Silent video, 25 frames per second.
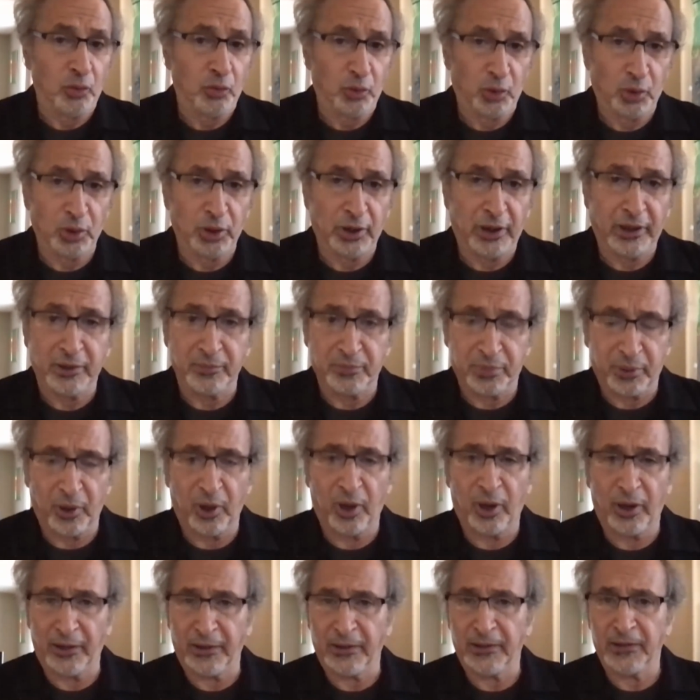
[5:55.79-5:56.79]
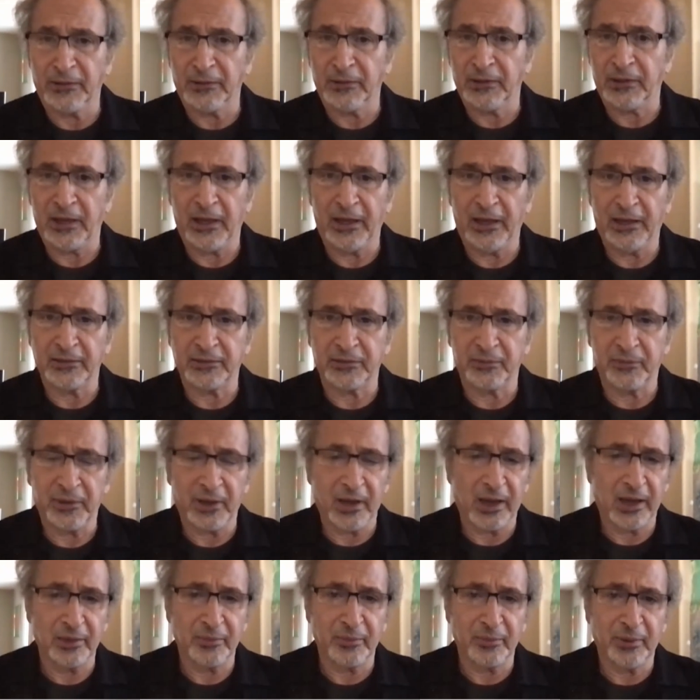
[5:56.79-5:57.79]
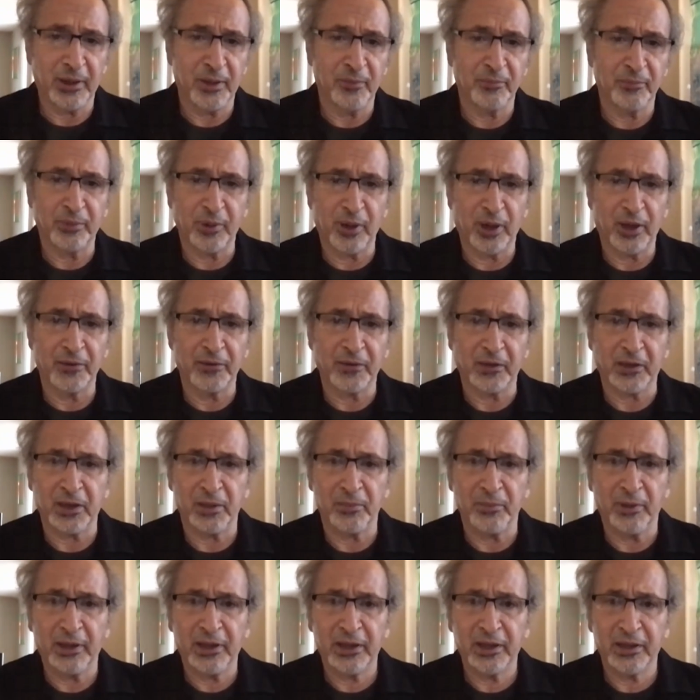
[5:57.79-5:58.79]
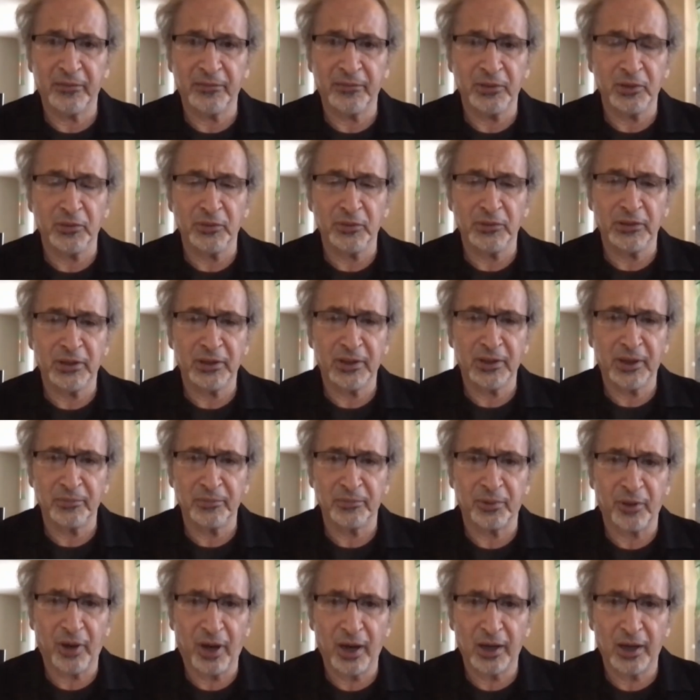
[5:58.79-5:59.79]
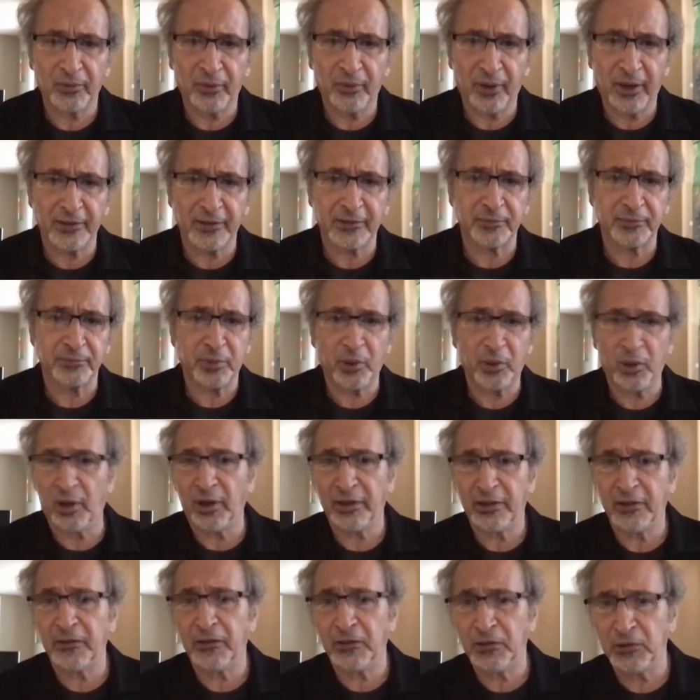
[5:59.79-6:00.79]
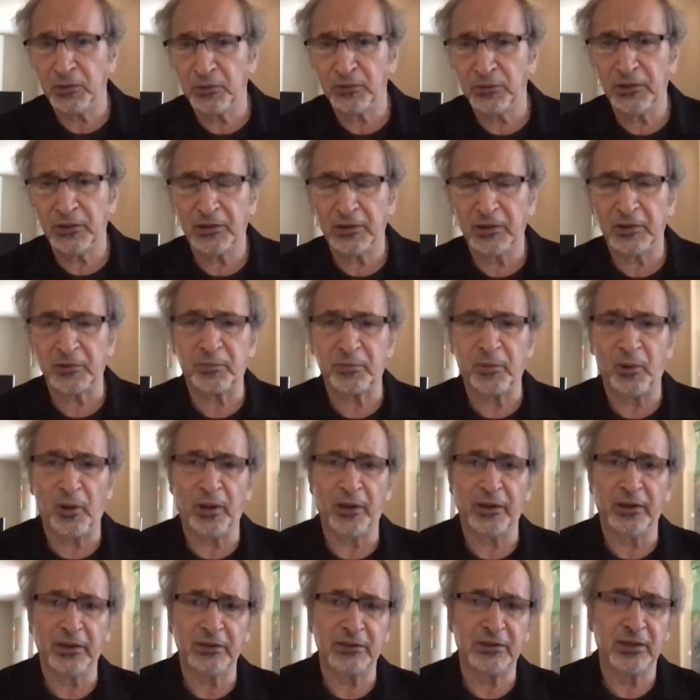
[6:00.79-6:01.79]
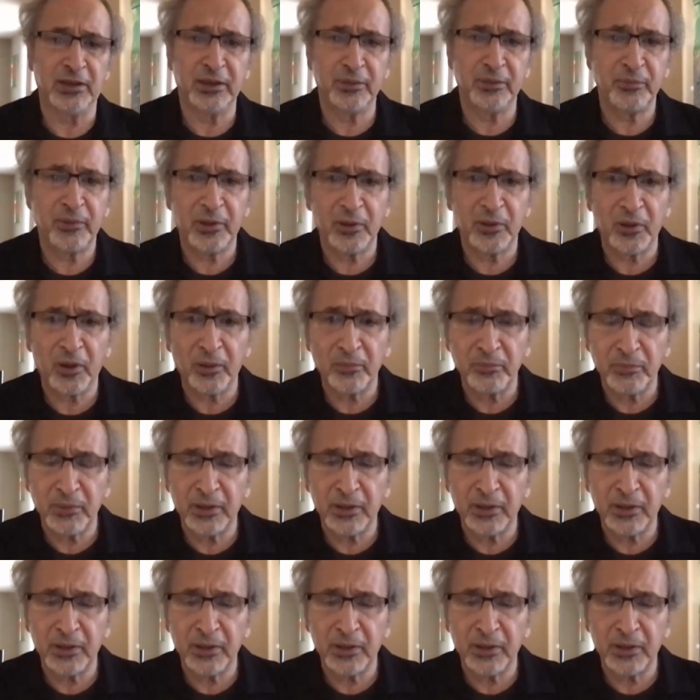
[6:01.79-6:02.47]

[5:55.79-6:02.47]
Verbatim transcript: ruling party, in the case of the Ottoman Empire, the Committee of Union and Progress Party, the Unionist Party, deemed the